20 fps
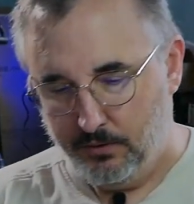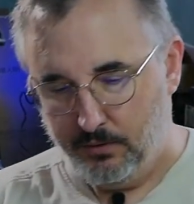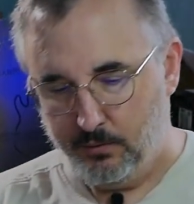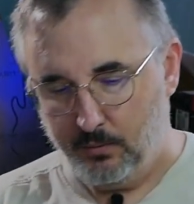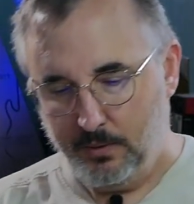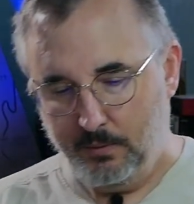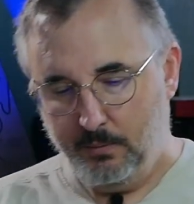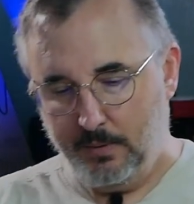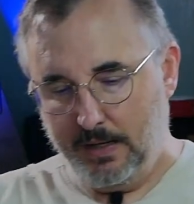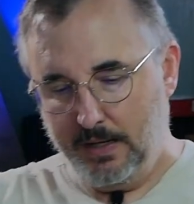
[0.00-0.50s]

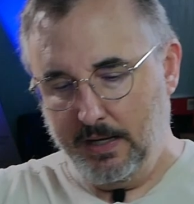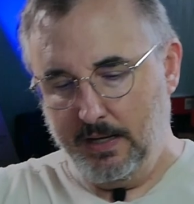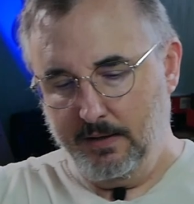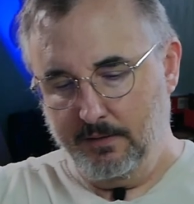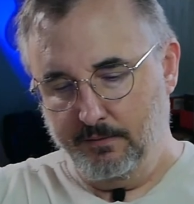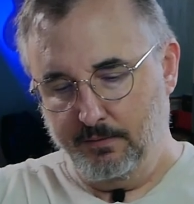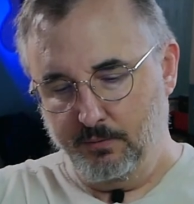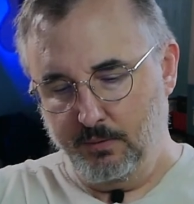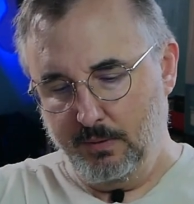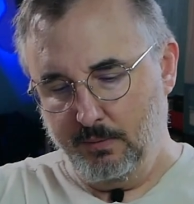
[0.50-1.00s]

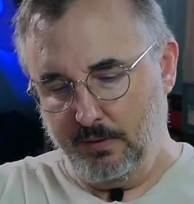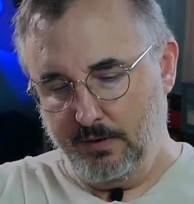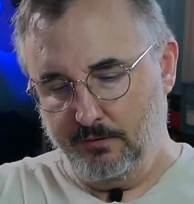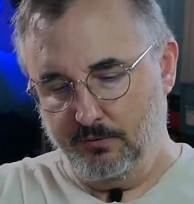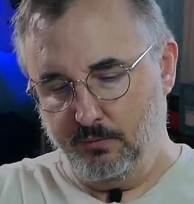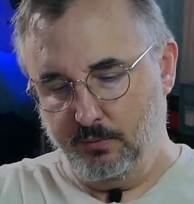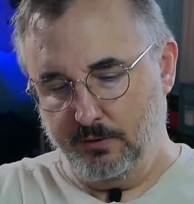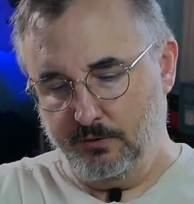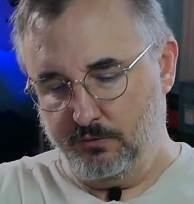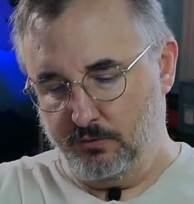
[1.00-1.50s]
three-way
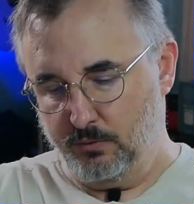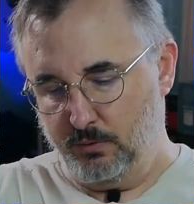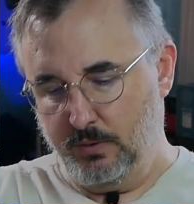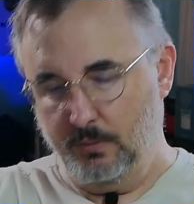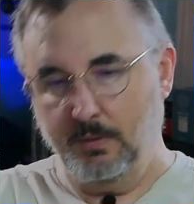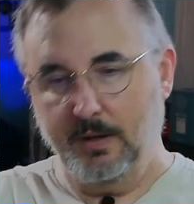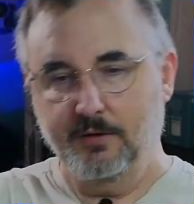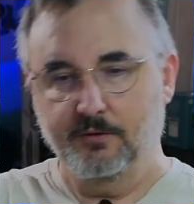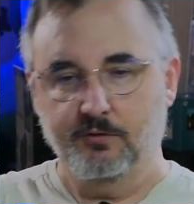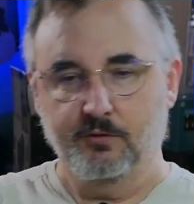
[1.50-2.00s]

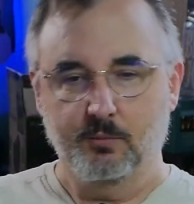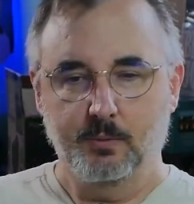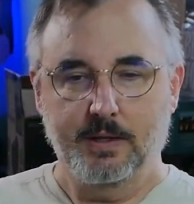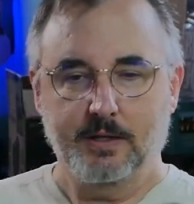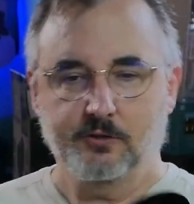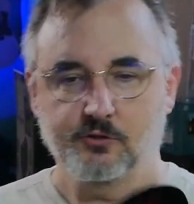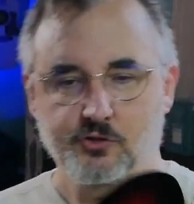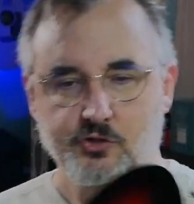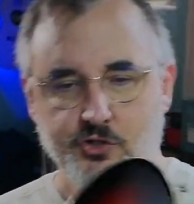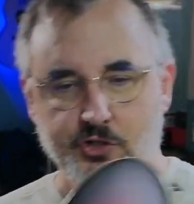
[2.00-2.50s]

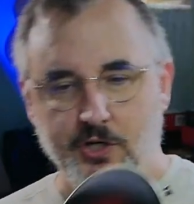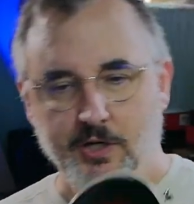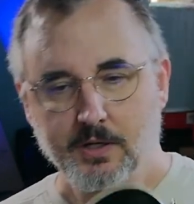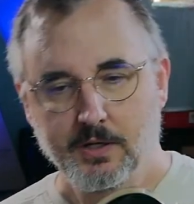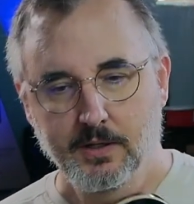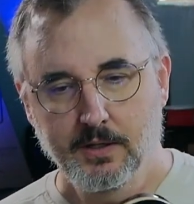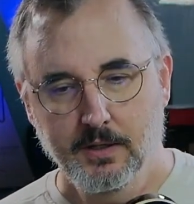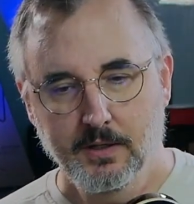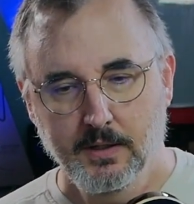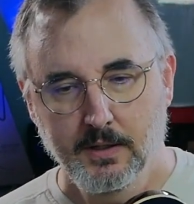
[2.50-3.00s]
switch.
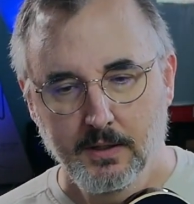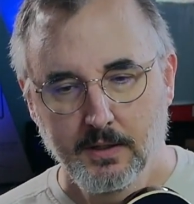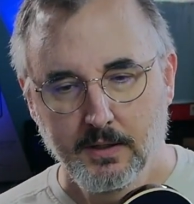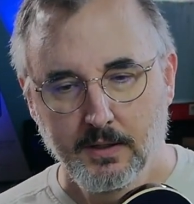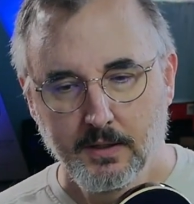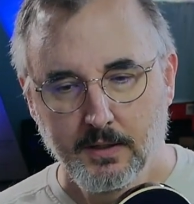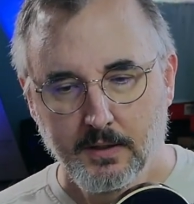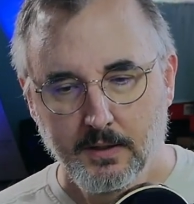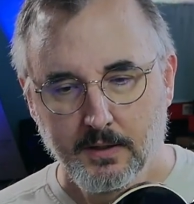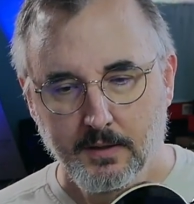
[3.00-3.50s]

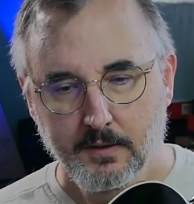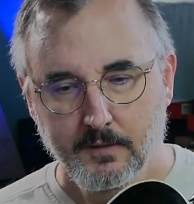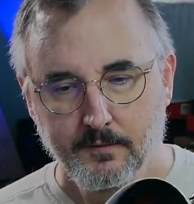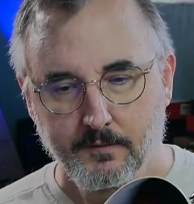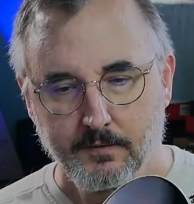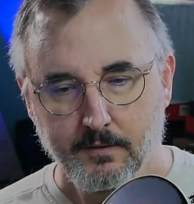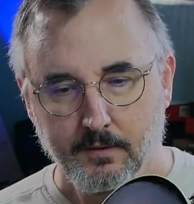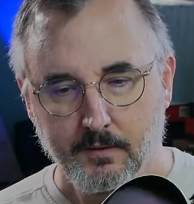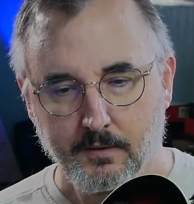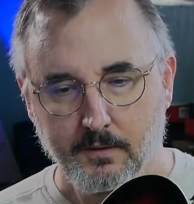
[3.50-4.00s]

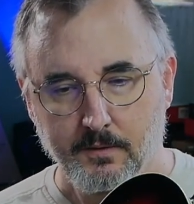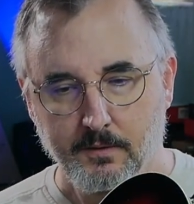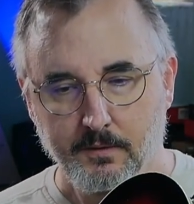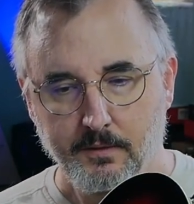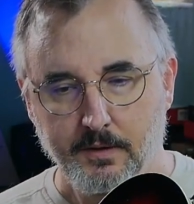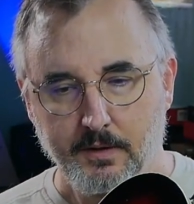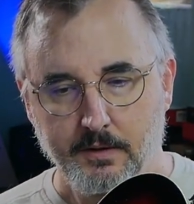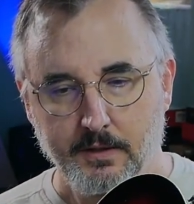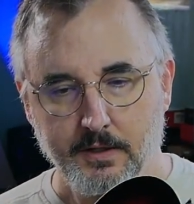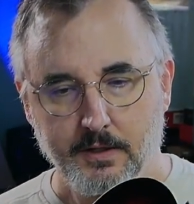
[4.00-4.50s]
So
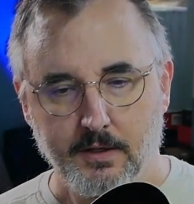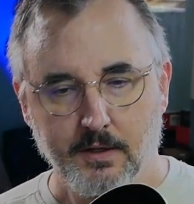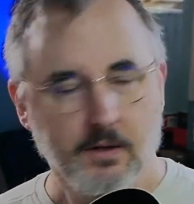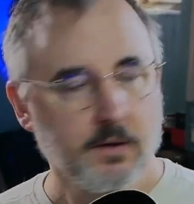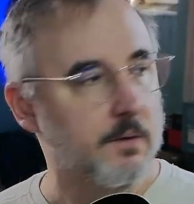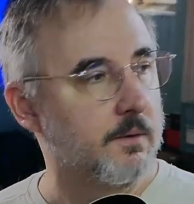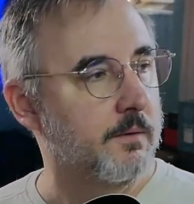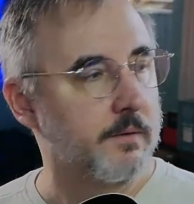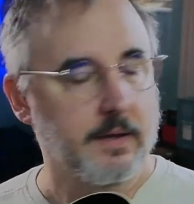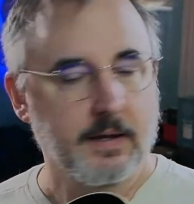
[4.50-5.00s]
there you
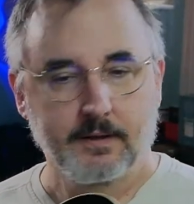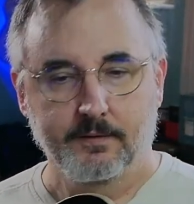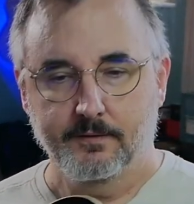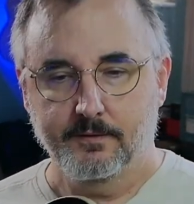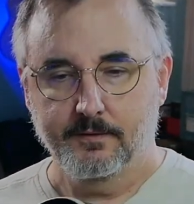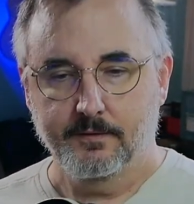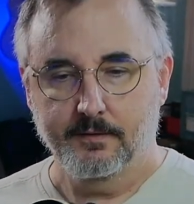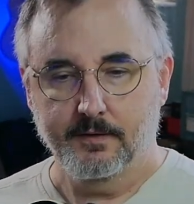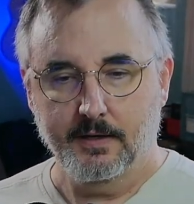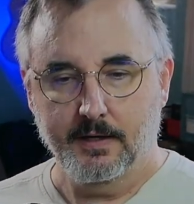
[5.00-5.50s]
go.
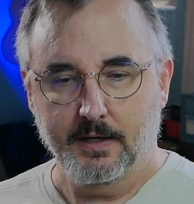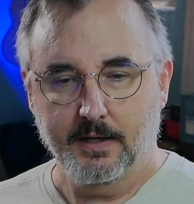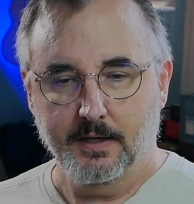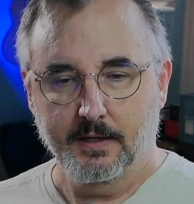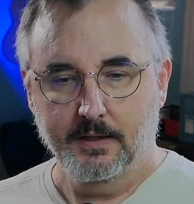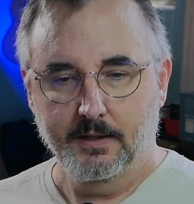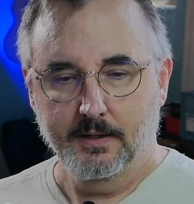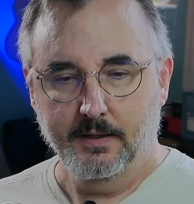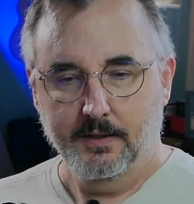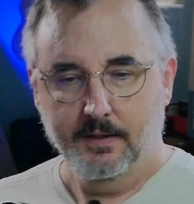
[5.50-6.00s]
That's
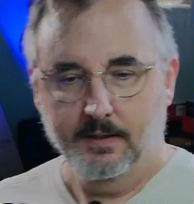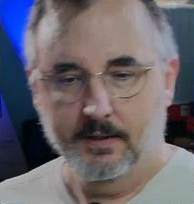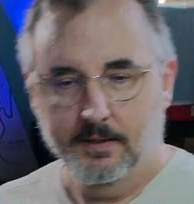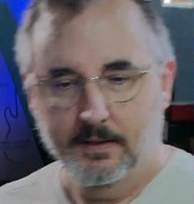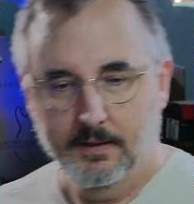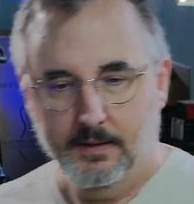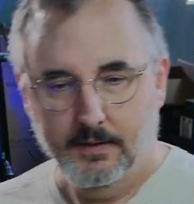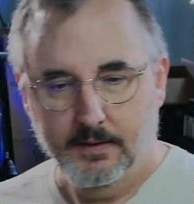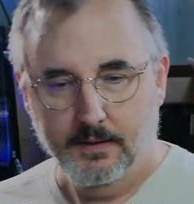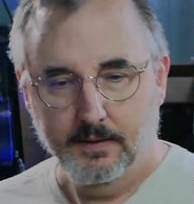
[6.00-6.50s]
let's
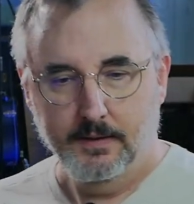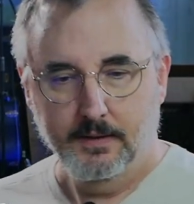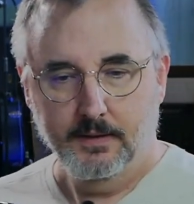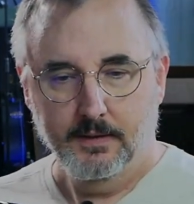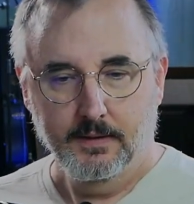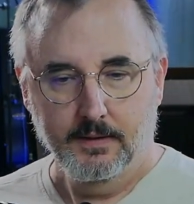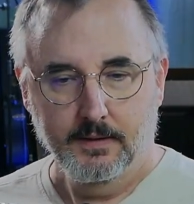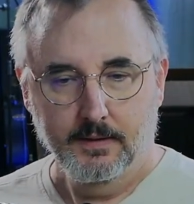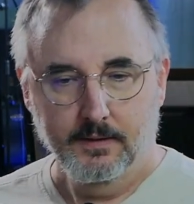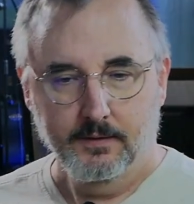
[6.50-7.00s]

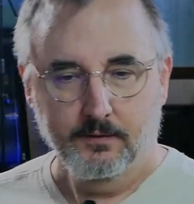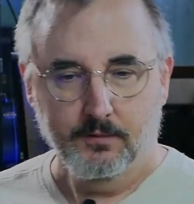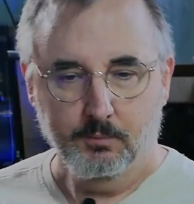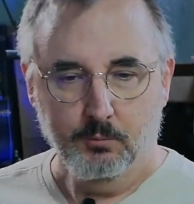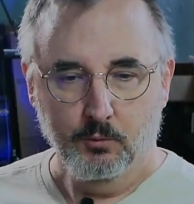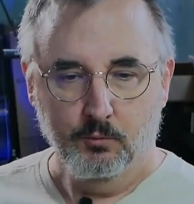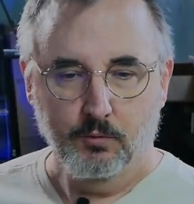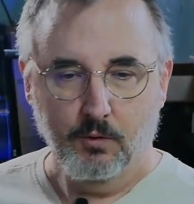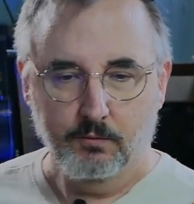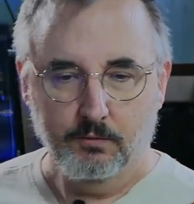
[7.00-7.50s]

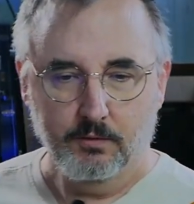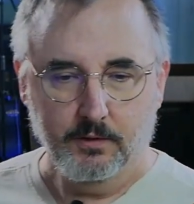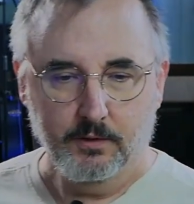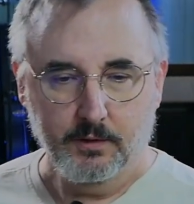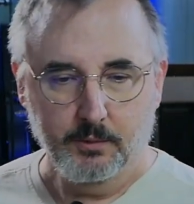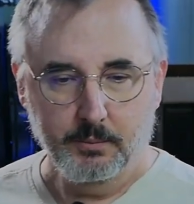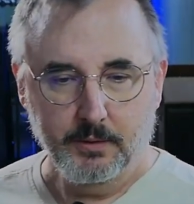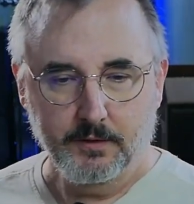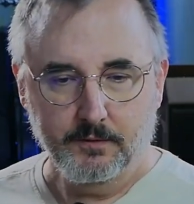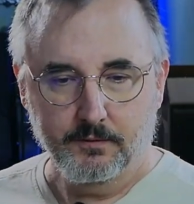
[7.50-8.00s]
move over a
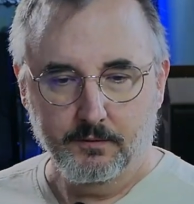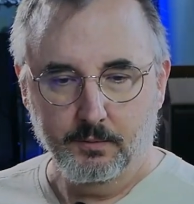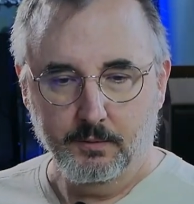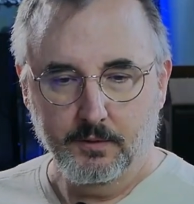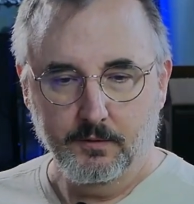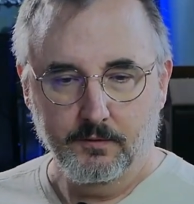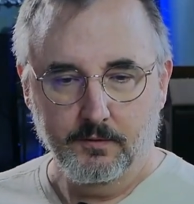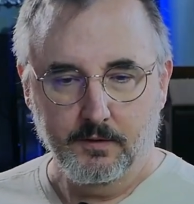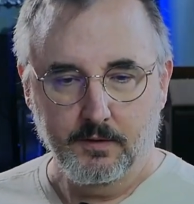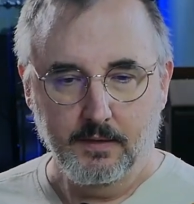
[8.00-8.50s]
little bit so we
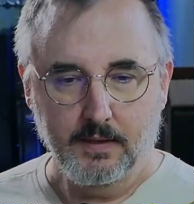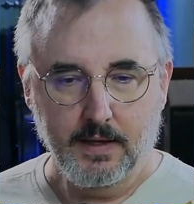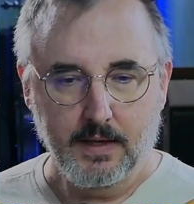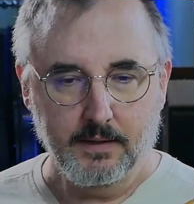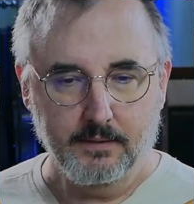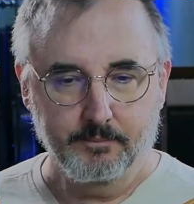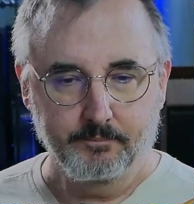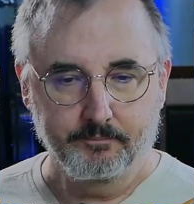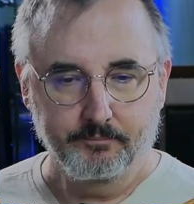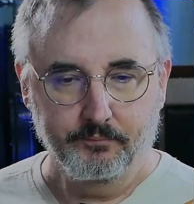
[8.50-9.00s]
can see
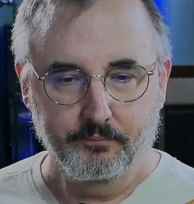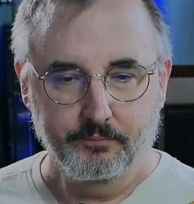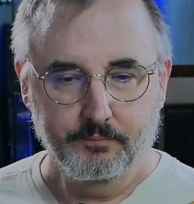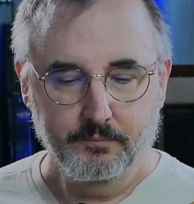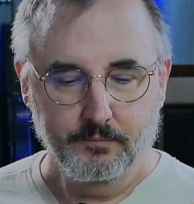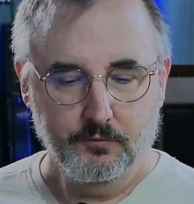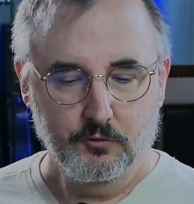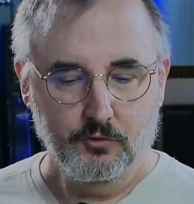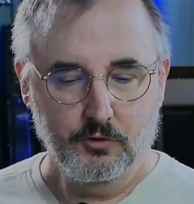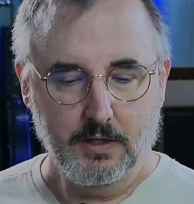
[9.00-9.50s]
that
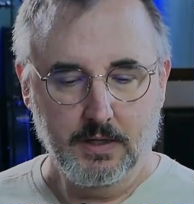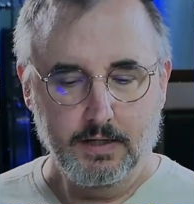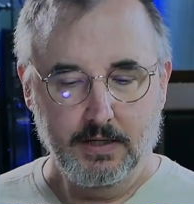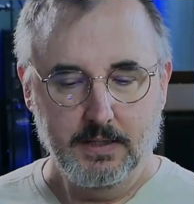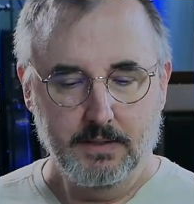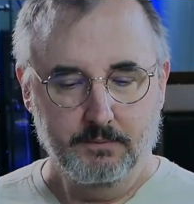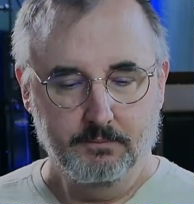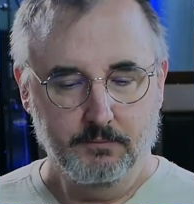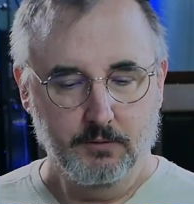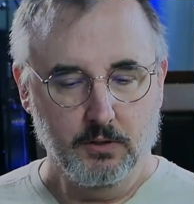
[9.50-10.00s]

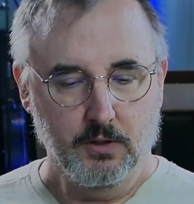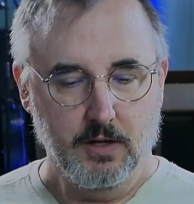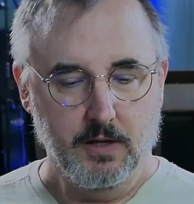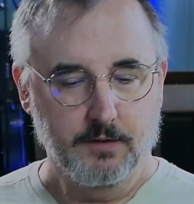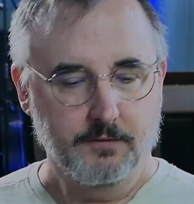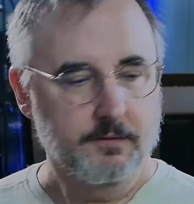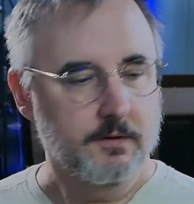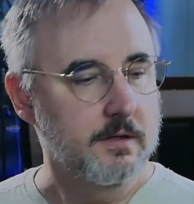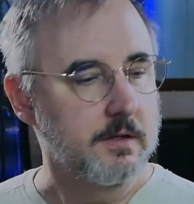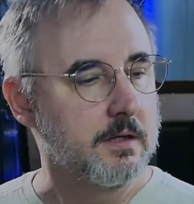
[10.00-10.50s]
shiny,
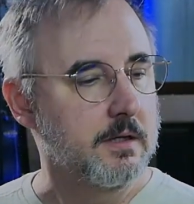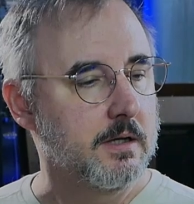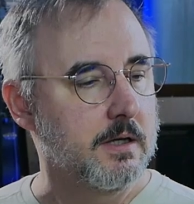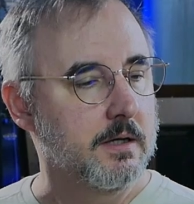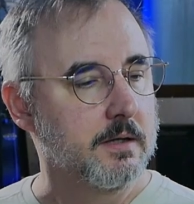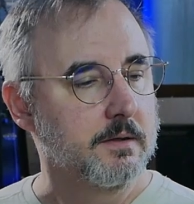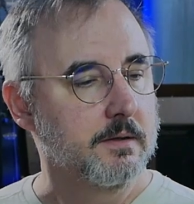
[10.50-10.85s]
glossy